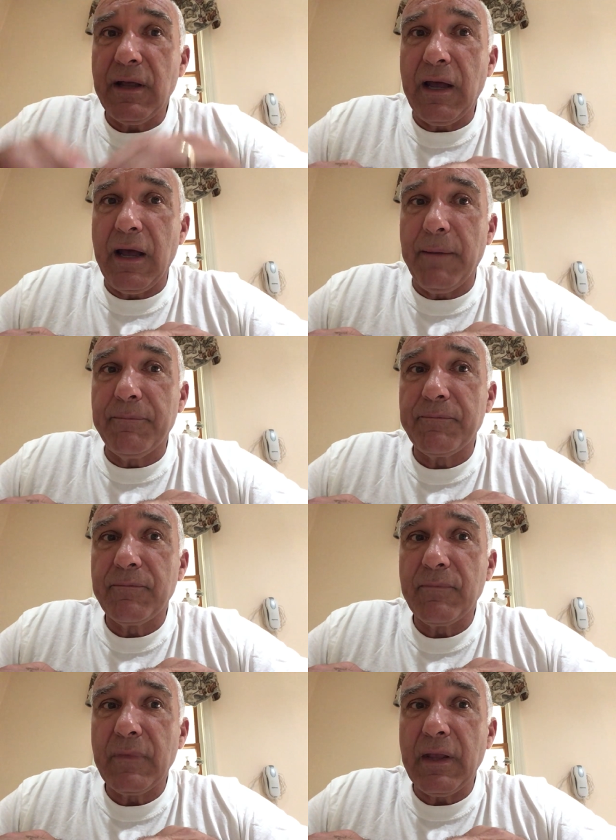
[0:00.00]
Um,
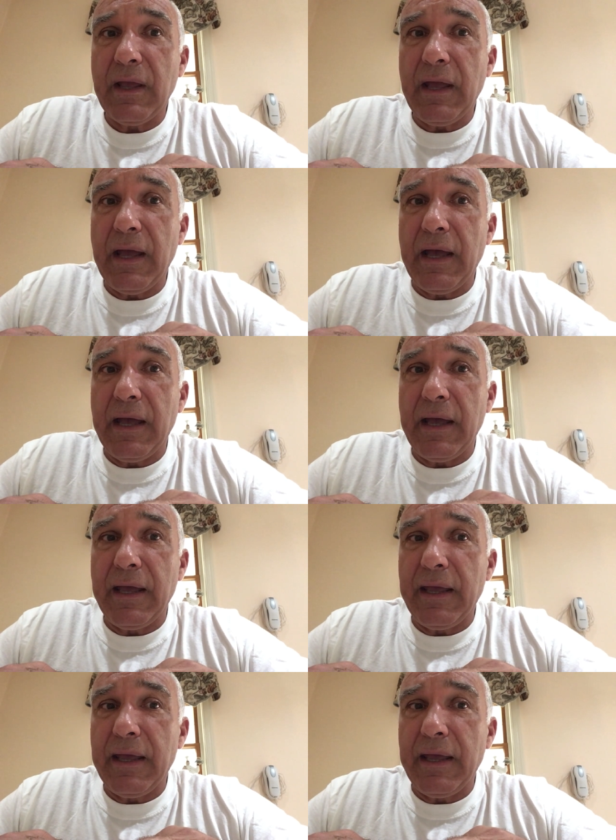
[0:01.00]
uh,